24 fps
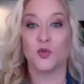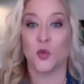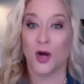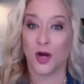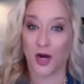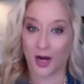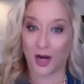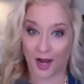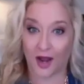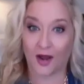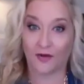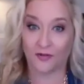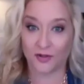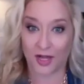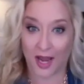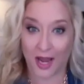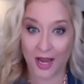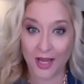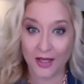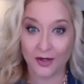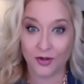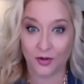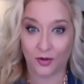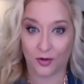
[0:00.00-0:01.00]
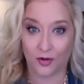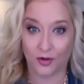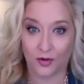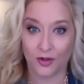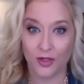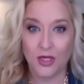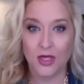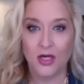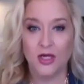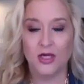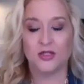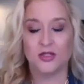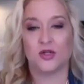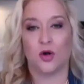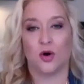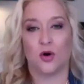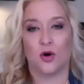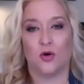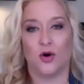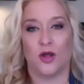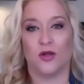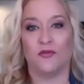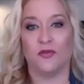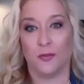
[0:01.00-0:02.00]
I have to handle. Mm-hmm.
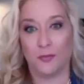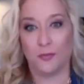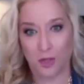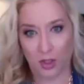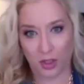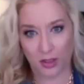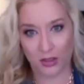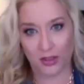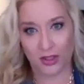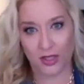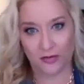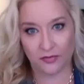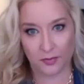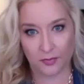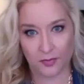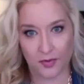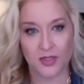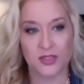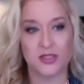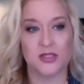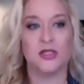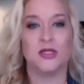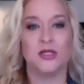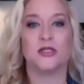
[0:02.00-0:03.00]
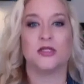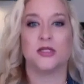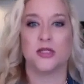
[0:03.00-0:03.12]
So if I'm going to leave the business,